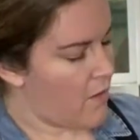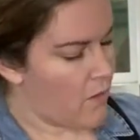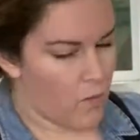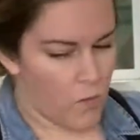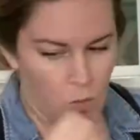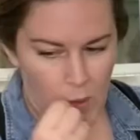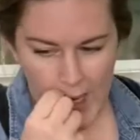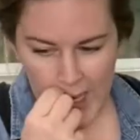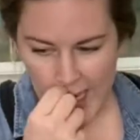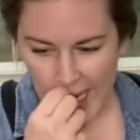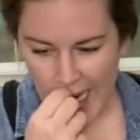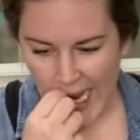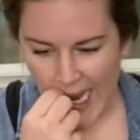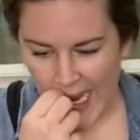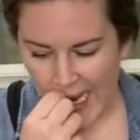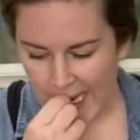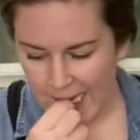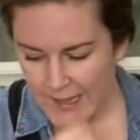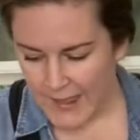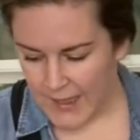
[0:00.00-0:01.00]
what
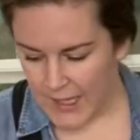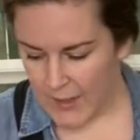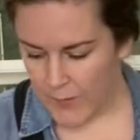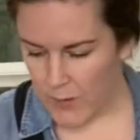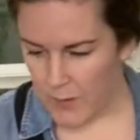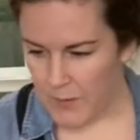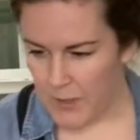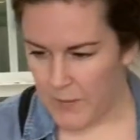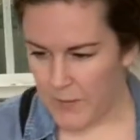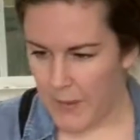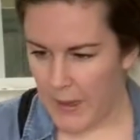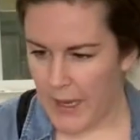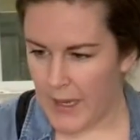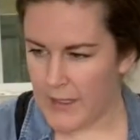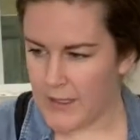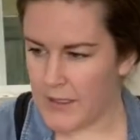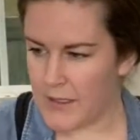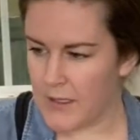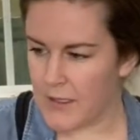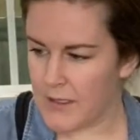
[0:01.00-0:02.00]
I think would be
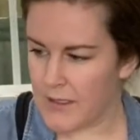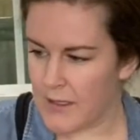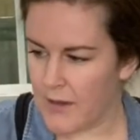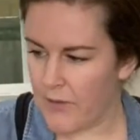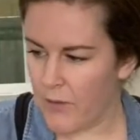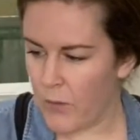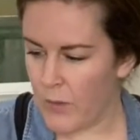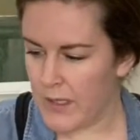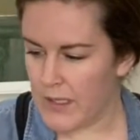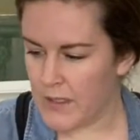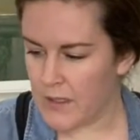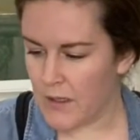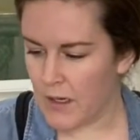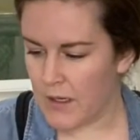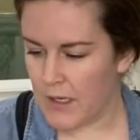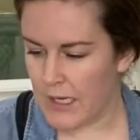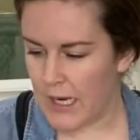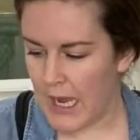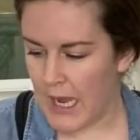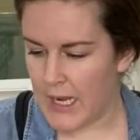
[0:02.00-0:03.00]
best is if we
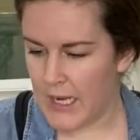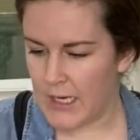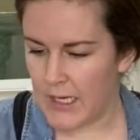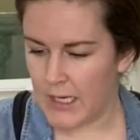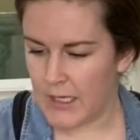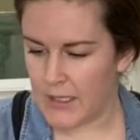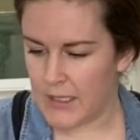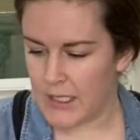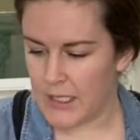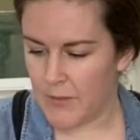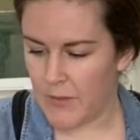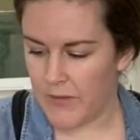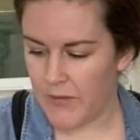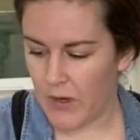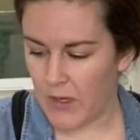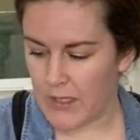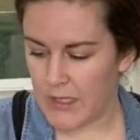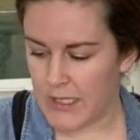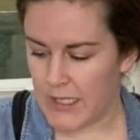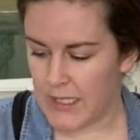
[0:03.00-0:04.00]
started adding in some of
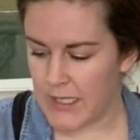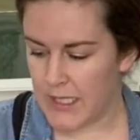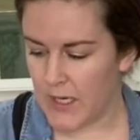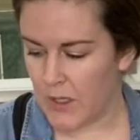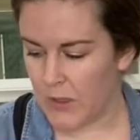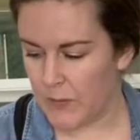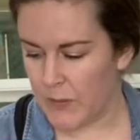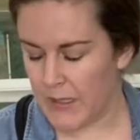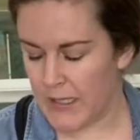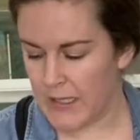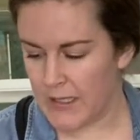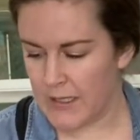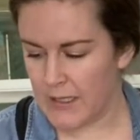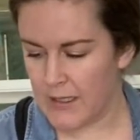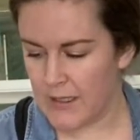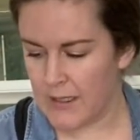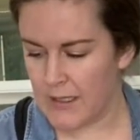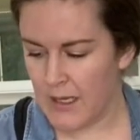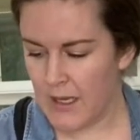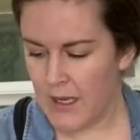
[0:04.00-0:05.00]
our detailed
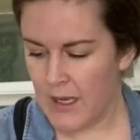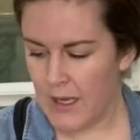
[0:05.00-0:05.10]
pieces.